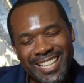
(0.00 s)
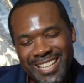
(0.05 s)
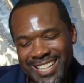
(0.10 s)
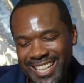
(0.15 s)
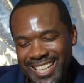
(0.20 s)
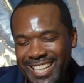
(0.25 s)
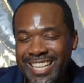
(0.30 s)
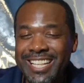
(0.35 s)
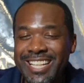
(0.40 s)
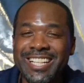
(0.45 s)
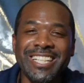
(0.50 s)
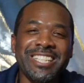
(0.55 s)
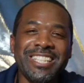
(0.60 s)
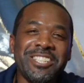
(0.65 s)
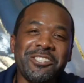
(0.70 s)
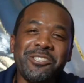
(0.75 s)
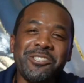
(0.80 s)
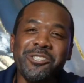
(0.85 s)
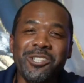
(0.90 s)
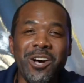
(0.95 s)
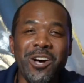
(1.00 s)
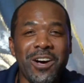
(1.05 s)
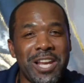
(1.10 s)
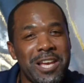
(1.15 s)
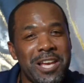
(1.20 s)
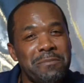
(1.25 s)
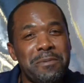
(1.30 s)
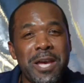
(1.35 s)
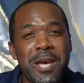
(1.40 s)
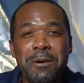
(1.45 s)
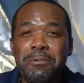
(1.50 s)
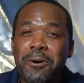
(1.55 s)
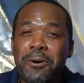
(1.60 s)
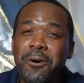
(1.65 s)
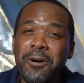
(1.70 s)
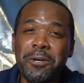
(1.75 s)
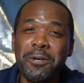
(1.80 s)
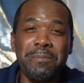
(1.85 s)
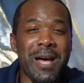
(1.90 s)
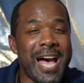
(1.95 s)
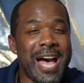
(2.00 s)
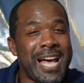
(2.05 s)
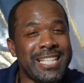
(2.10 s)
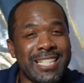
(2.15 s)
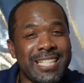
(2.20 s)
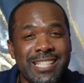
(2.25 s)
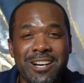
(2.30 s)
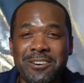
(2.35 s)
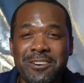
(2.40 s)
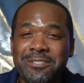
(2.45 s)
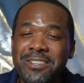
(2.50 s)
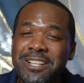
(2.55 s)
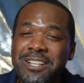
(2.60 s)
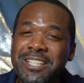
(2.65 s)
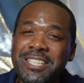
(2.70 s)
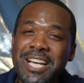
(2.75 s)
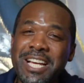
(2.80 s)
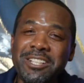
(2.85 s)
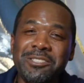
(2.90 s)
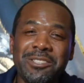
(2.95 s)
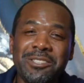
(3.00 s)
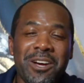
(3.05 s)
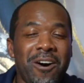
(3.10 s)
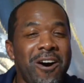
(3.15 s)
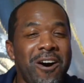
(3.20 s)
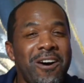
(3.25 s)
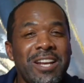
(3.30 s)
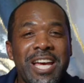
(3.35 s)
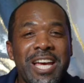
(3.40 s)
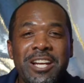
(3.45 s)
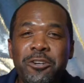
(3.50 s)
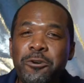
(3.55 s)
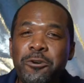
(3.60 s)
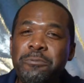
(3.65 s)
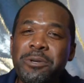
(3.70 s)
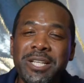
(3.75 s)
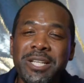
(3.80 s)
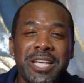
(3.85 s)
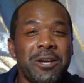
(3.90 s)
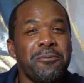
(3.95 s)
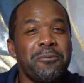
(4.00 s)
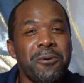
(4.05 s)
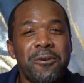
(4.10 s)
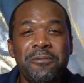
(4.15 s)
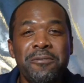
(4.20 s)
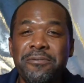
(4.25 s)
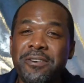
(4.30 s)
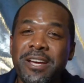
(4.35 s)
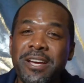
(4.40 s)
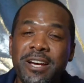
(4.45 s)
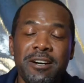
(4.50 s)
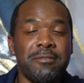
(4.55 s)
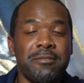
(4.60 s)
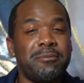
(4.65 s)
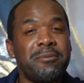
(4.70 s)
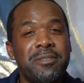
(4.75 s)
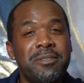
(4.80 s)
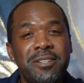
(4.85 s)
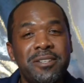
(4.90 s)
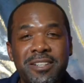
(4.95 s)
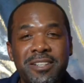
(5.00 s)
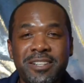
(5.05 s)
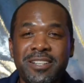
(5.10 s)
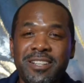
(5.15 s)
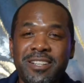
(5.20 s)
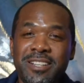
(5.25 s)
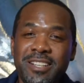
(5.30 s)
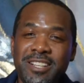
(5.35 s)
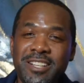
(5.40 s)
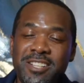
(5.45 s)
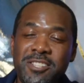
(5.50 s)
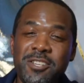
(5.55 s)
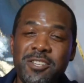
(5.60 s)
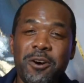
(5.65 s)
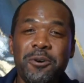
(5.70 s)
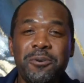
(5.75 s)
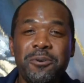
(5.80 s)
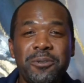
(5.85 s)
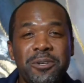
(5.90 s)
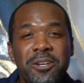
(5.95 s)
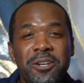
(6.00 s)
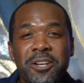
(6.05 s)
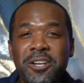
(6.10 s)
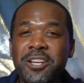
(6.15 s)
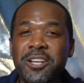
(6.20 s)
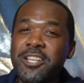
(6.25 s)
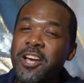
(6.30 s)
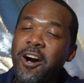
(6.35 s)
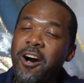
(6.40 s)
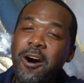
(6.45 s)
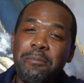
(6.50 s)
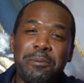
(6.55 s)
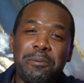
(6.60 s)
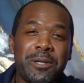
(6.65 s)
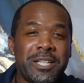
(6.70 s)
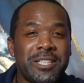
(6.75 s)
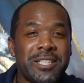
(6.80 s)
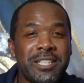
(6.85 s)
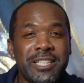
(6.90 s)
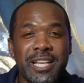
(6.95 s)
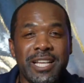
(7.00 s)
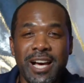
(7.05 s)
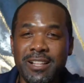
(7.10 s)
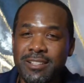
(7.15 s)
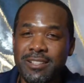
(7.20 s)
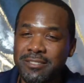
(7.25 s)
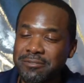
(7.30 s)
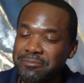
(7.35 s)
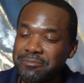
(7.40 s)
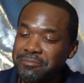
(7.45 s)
He couldn't use all that baby oil by himself. That's what all that lubricant want for him. So y'all put it together.